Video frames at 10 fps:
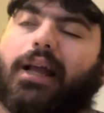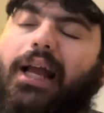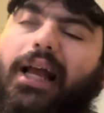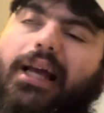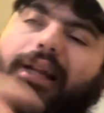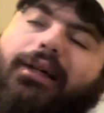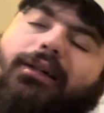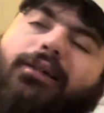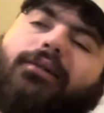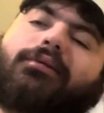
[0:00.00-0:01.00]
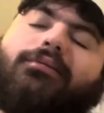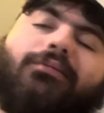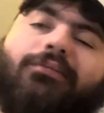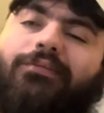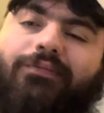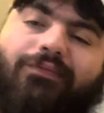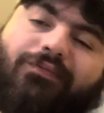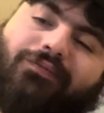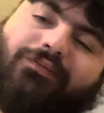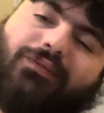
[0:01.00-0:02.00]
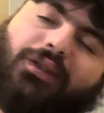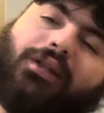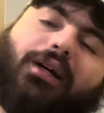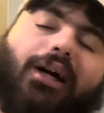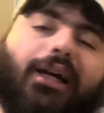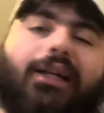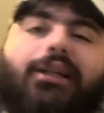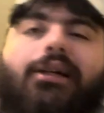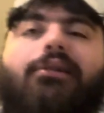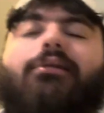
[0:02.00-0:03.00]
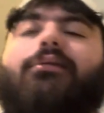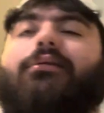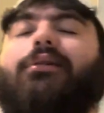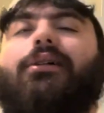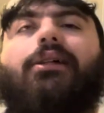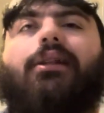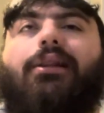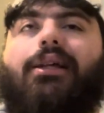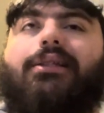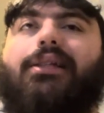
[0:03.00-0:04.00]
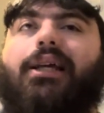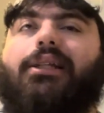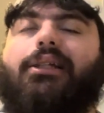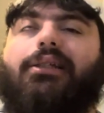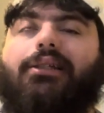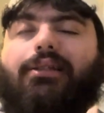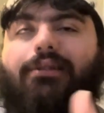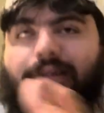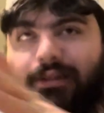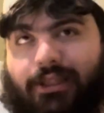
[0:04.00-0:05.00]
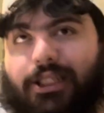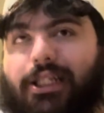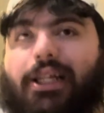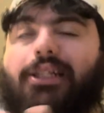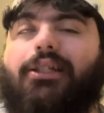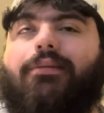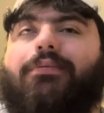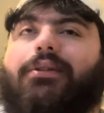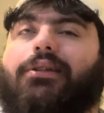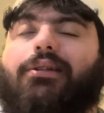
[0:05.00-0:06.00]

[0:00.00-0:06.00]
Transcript: And um, you already know. Let's get this shit jumping.